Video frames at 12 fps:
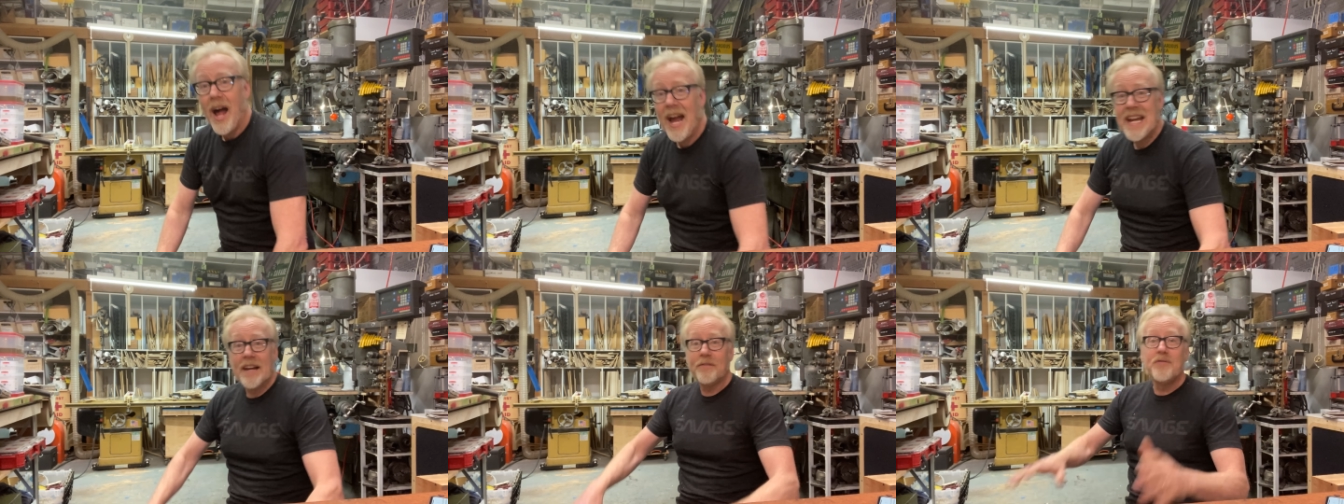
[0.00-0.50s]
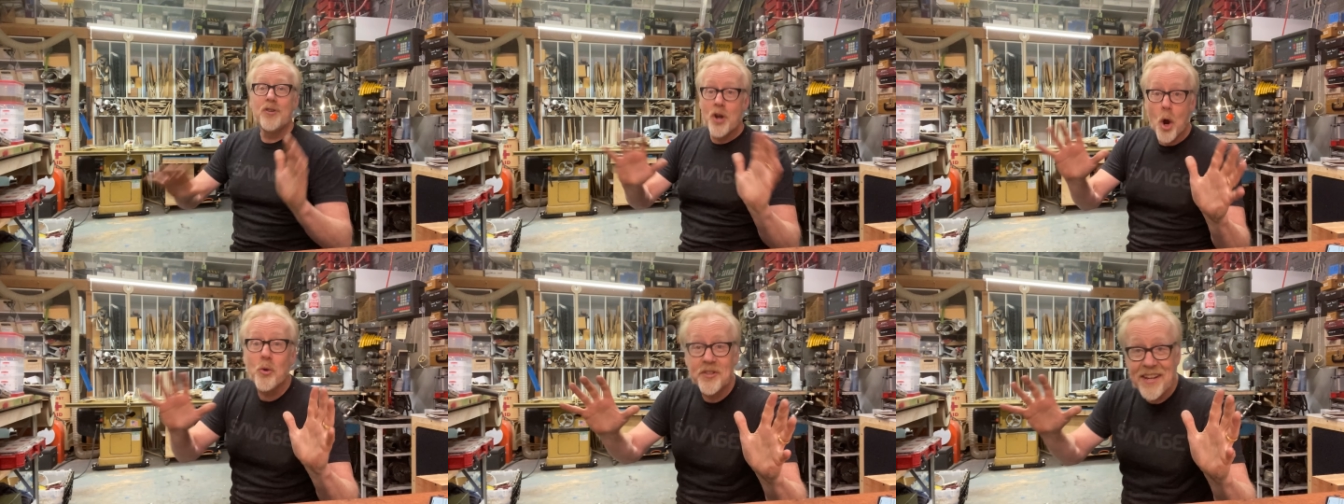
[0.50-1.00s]
I have
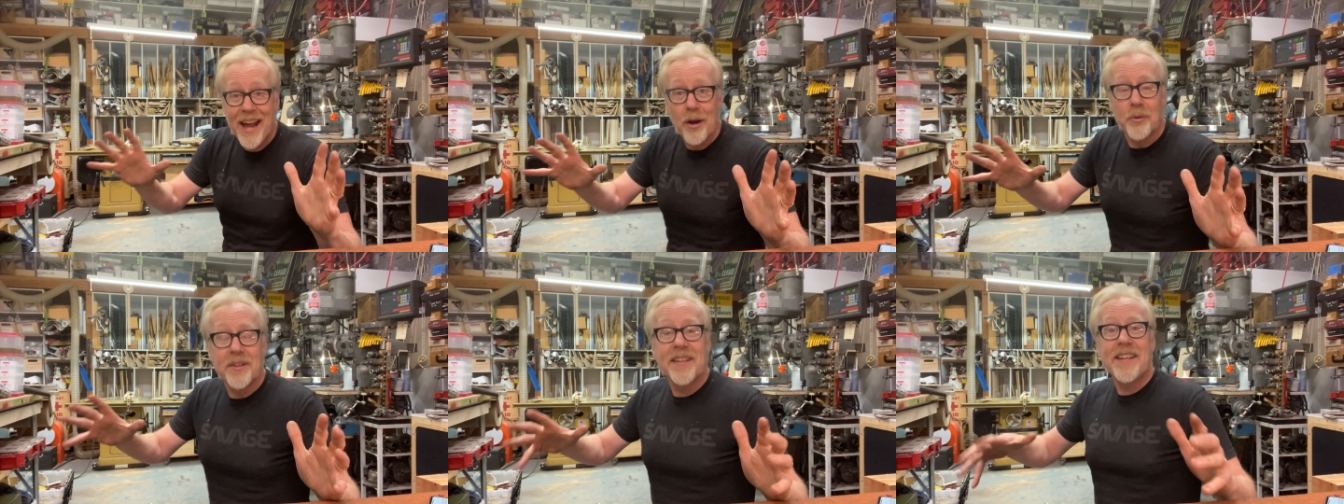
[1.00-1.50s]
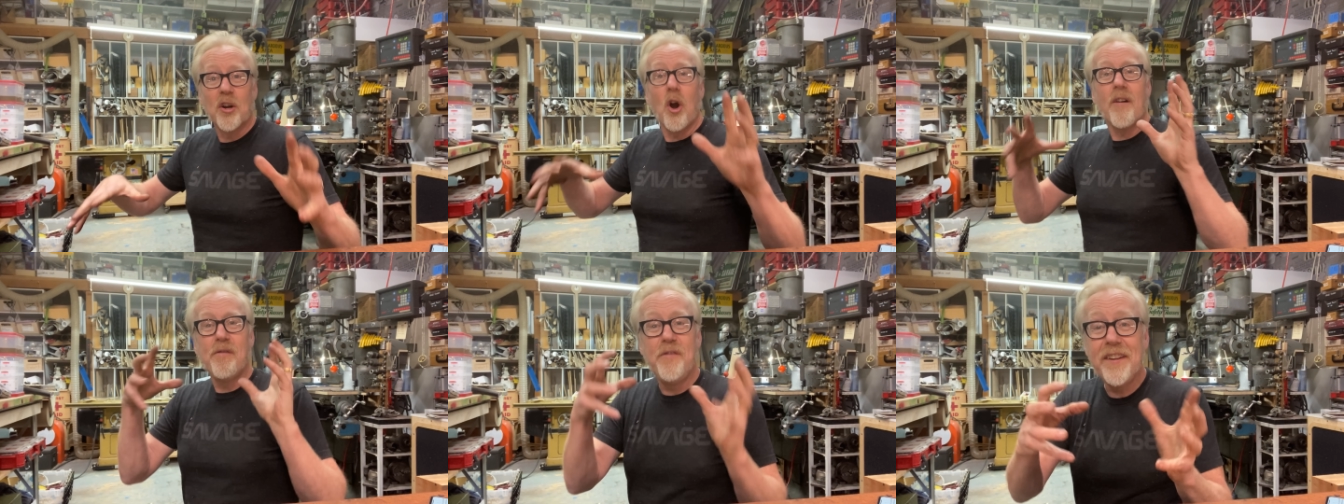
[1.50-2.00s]
no doubt that there
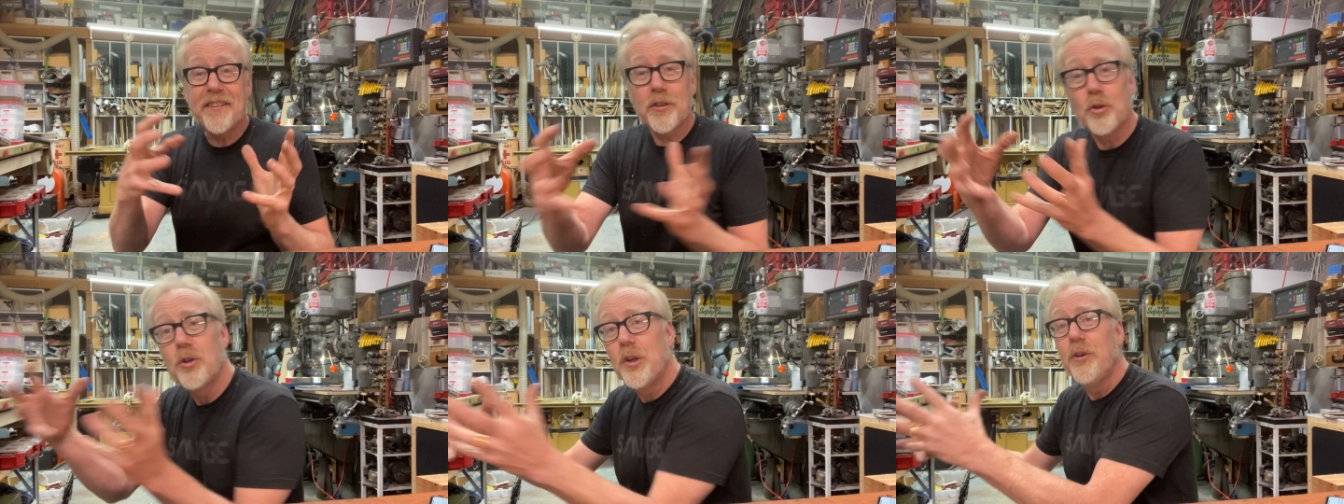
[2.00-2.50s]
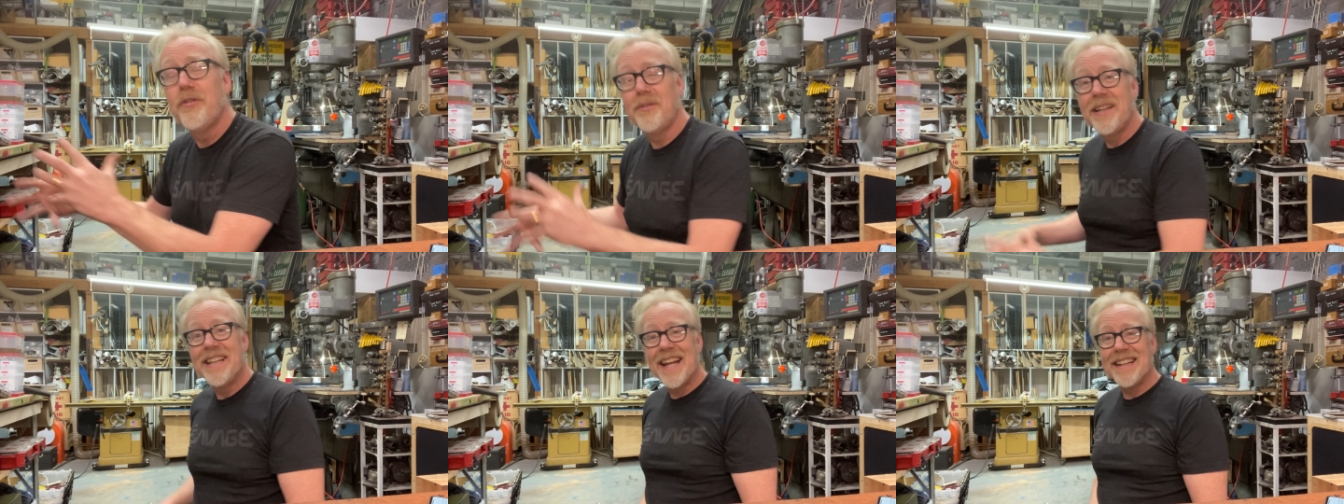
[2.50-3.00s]
are physical clues
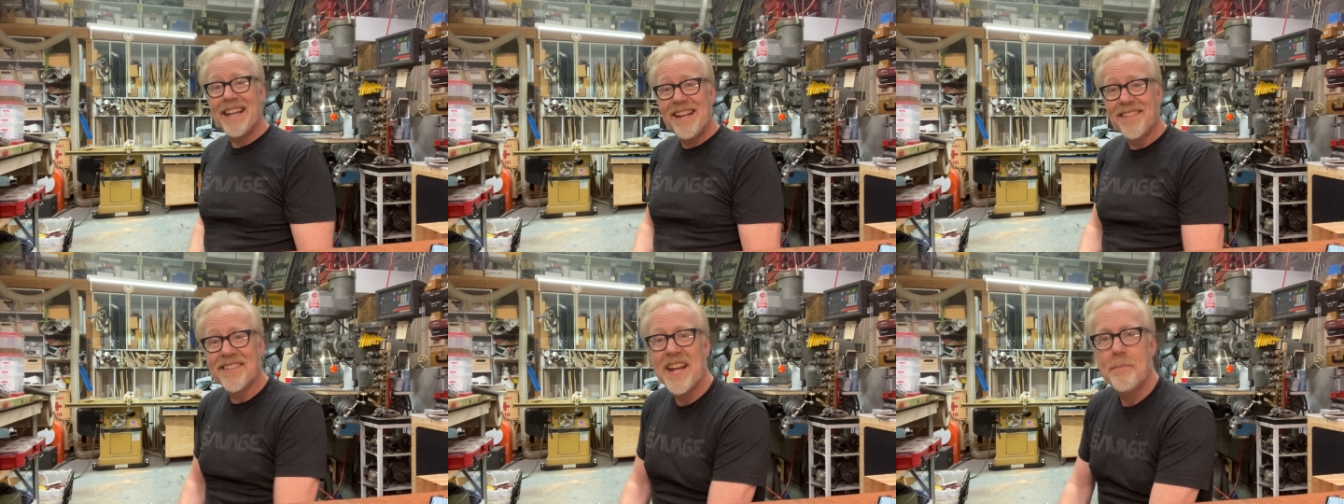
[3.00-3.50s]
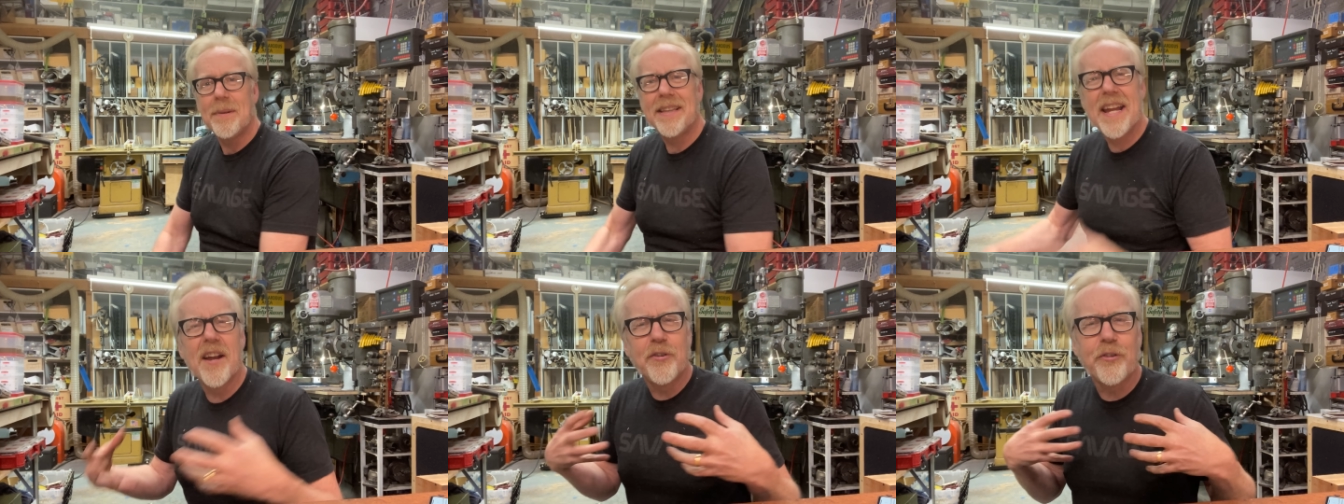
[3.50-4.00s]
within that landscape that
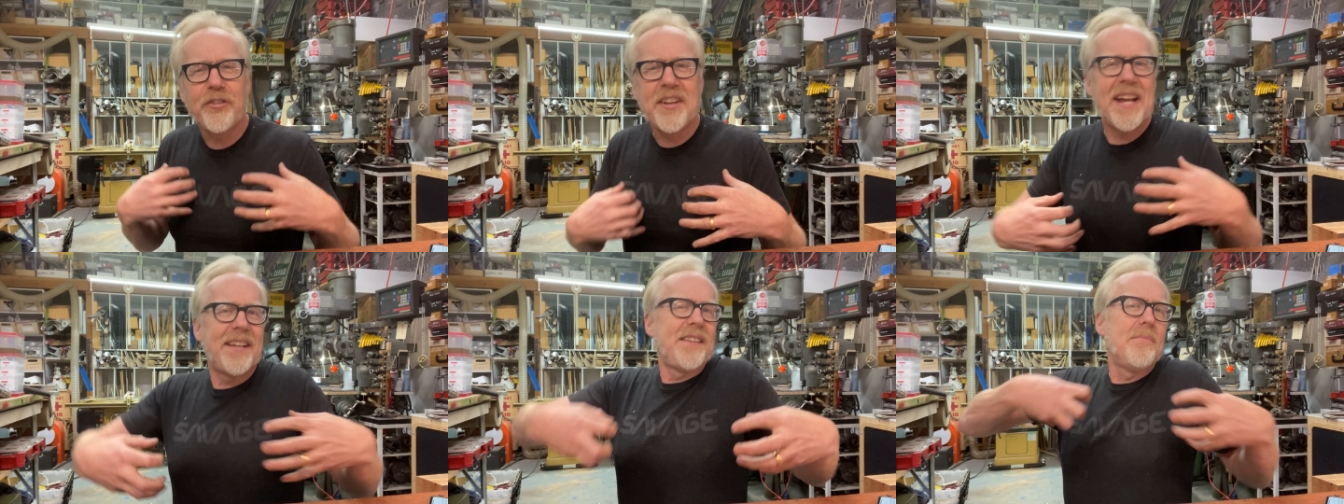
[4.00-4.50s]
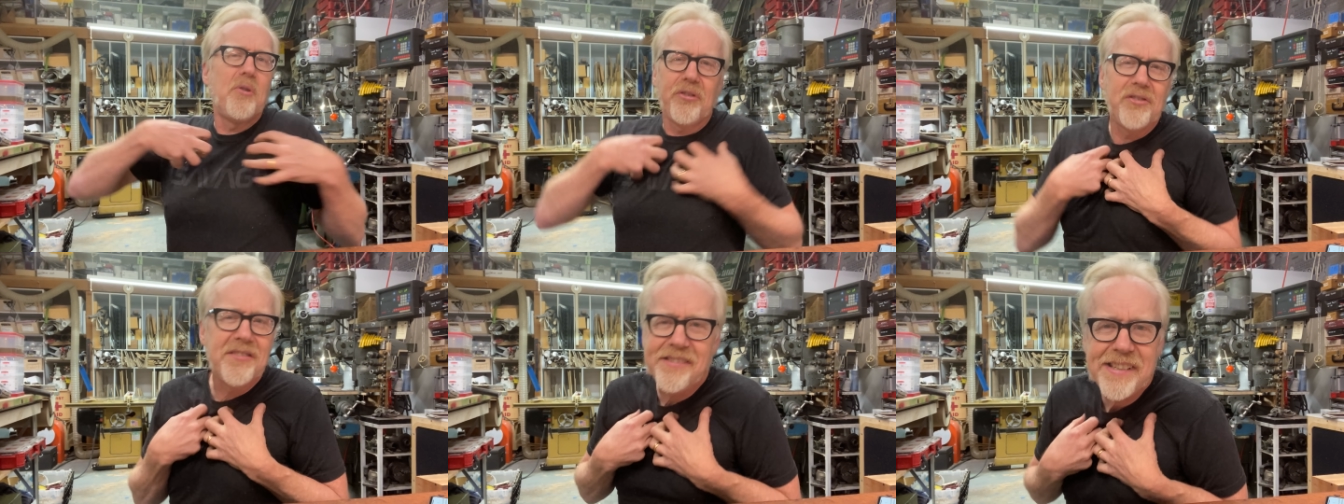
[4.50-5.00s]
they understand at the
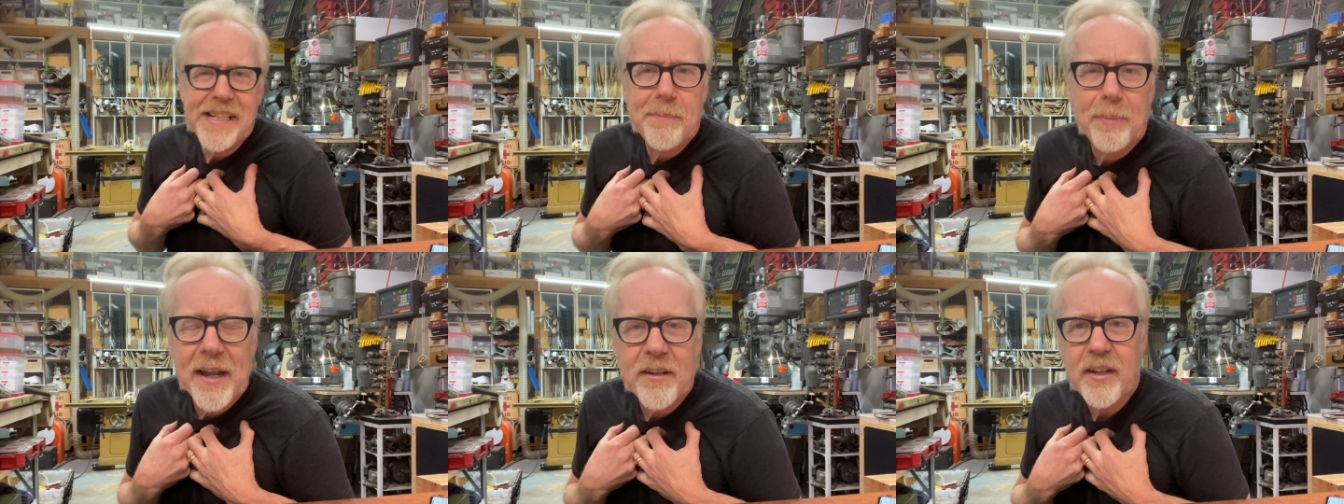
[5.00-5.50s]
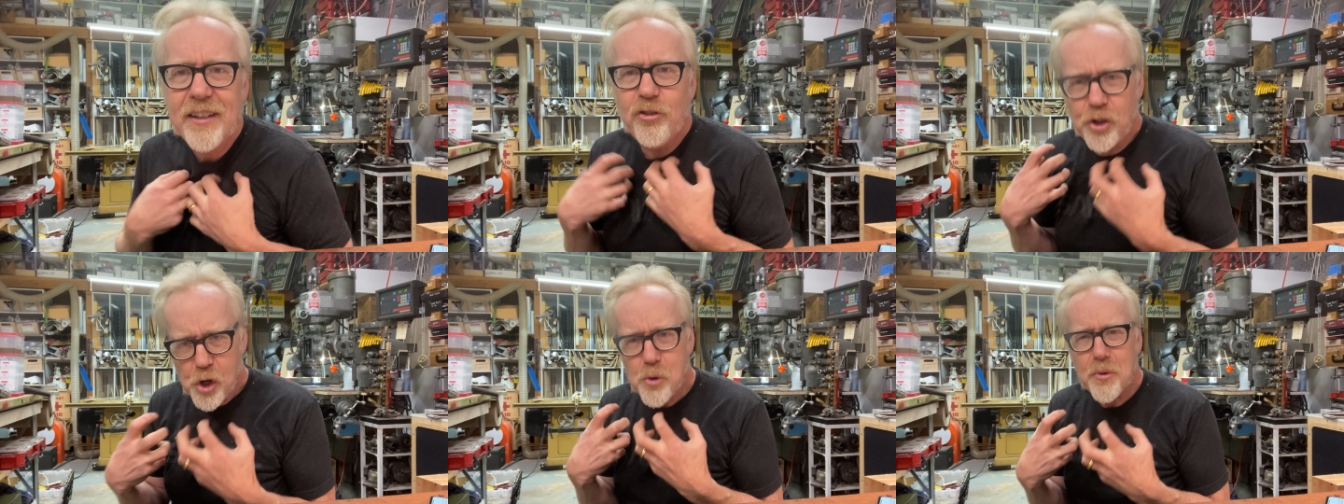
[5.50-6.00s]
most deep and
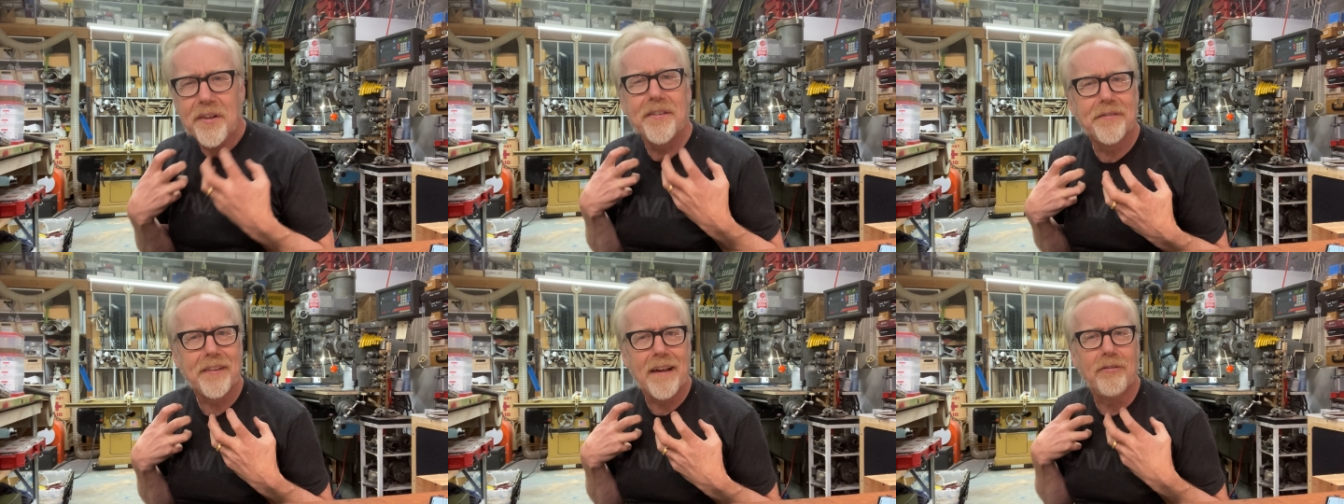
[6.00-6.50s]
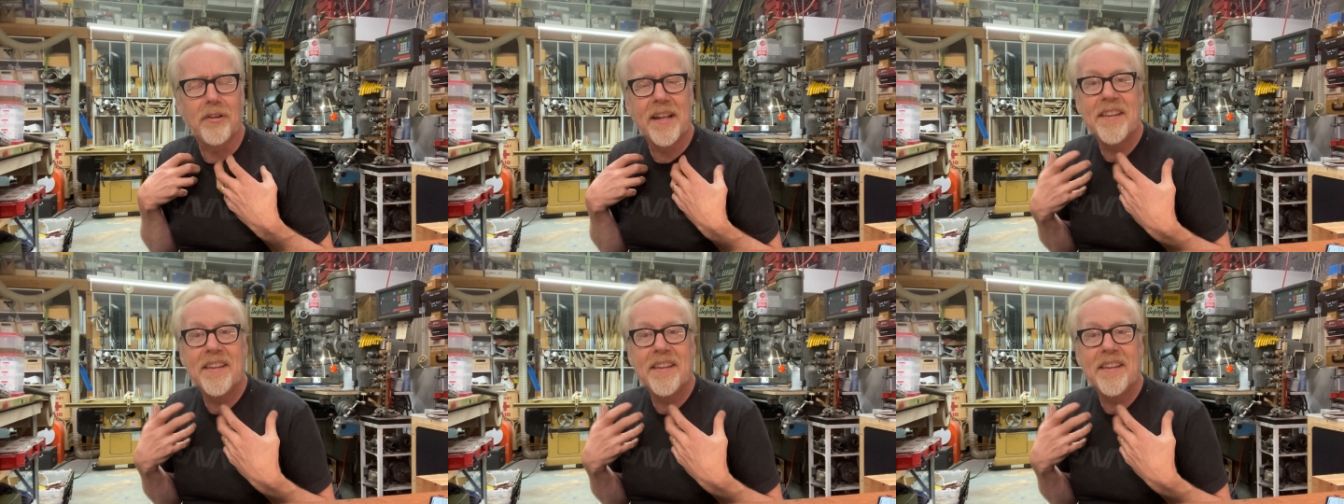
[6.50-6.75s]
intuitive level,